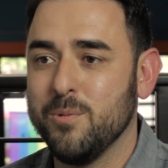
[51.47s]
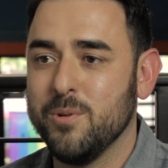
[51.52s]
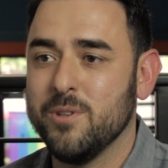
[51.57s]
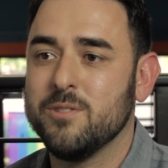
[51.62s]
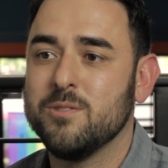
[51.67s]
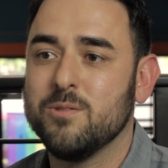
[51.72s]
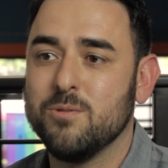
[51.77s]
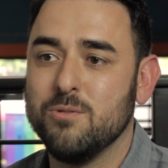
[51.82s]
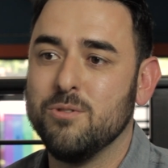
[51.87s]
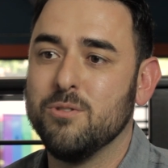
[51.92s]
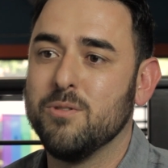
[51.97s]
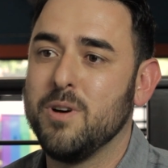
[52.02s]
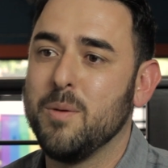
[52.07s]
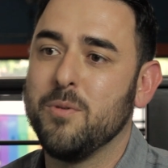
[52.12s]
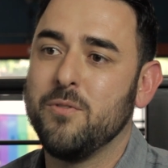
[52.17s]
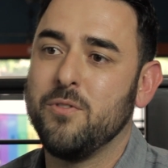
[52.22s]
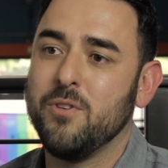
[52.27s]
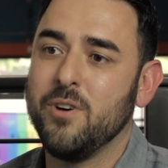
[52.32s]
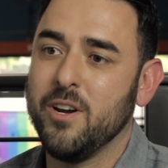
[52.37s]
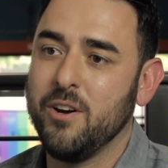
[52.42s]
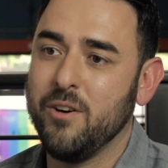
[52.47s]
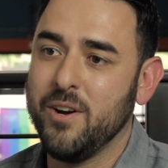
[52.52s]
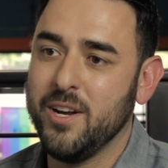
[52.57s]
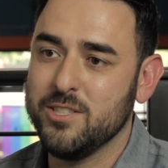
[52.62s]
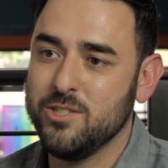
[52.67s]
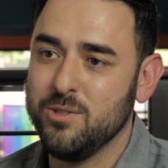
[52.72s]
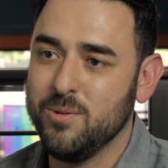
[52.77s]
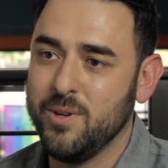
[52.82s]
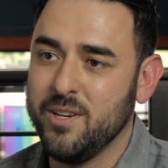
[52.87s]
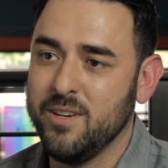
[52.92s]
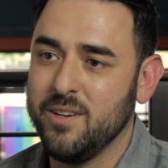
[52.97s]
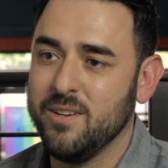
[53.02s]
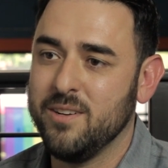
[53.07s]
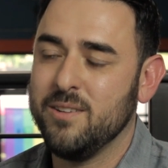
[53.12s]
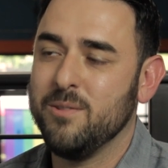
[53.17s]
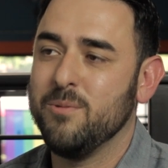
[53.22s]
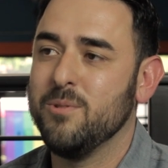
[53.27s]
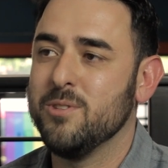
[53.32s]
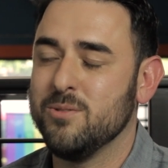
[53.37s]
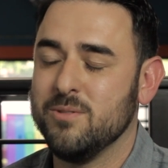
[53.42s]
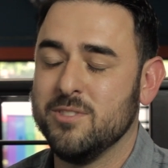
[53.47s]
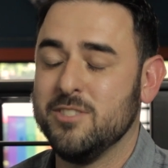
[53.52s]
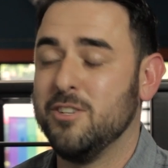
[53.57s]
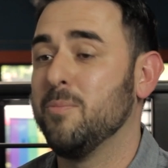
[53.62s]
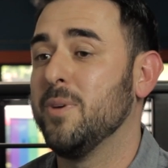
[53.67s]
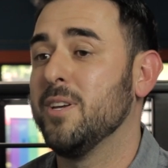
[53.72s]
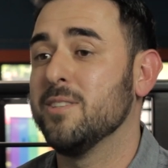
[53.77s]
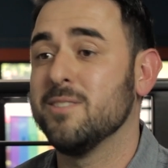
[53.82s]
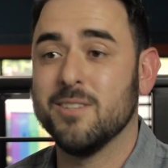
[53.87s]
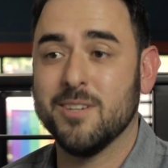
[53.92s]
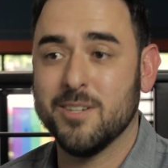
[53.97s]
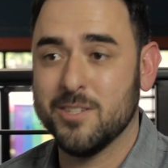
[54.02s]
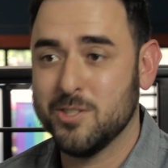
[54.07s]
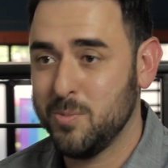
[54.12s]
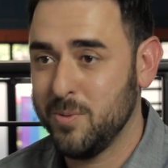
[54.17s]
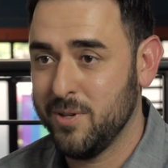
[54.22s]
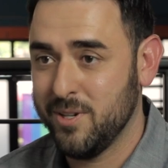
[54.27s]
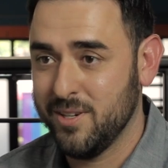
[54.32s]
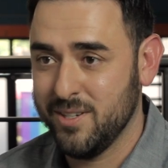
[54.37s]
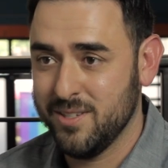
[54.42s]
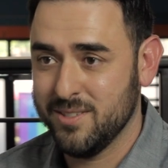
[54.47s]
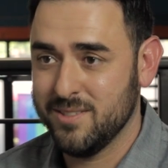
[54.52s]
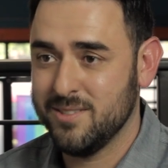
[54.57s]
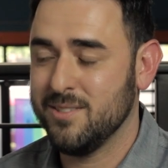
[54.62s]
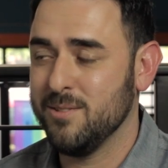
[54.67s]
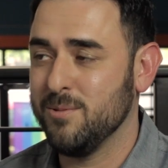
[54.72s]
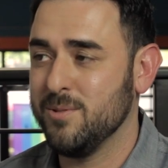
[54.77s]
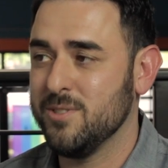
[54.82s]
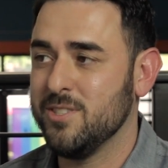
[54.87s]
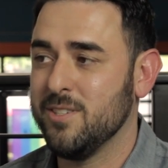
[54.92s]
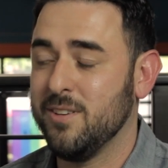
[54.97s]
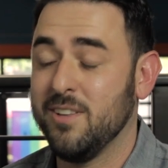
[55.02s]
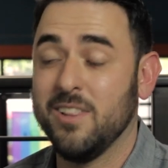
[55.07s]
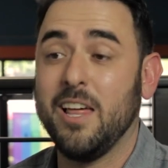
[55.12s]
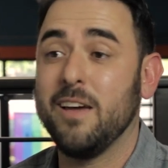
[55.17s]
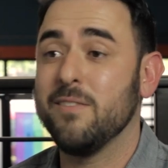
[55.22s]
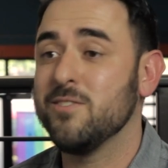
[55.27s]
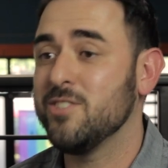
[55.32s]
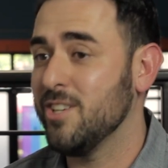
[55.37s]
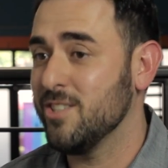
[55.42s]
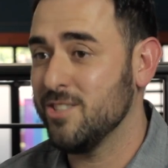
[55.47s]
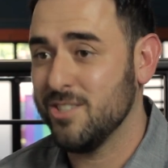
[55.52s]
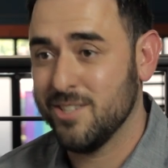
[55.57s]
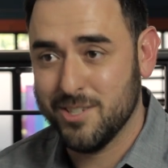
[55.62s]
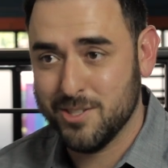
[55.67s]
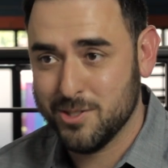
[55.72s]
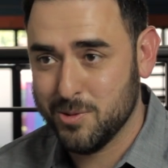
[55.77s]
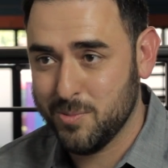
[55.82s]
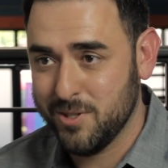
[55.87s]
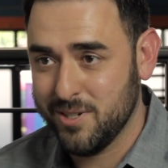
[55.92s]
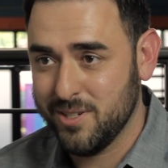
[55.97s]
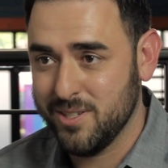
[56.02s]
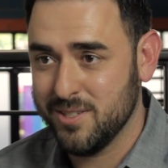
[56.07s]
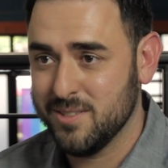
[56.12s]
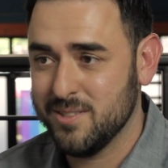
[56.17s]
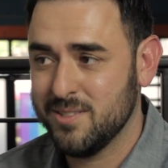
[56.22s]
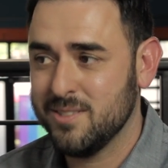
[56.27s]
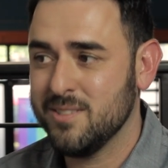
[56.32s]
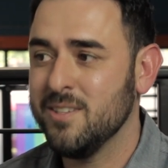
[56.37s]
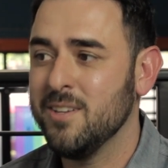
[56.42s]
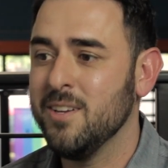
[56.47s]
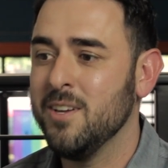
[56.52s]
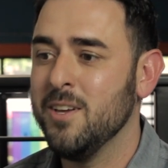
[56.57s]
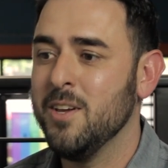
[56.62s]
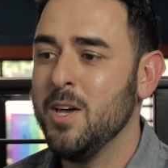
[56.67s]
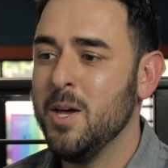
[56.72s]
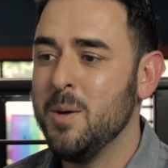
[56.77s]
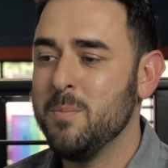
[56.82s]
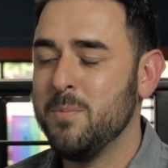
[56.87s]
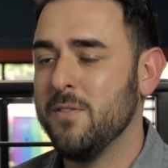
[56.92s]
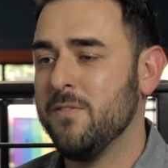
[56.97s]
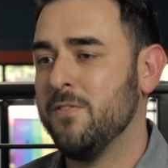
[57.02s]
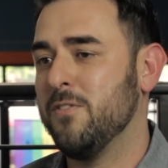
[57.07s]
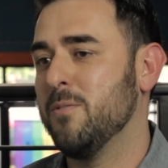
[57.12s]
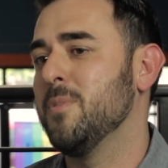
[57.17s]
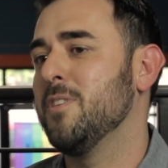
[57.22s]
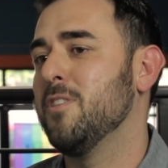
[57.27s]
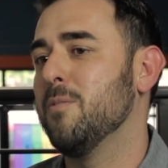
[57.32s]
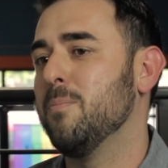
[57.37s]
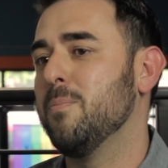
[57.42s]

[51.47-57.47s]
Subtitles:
with school right before I graduated, which was an amazing experience. It was a life-changing experience. But for me, the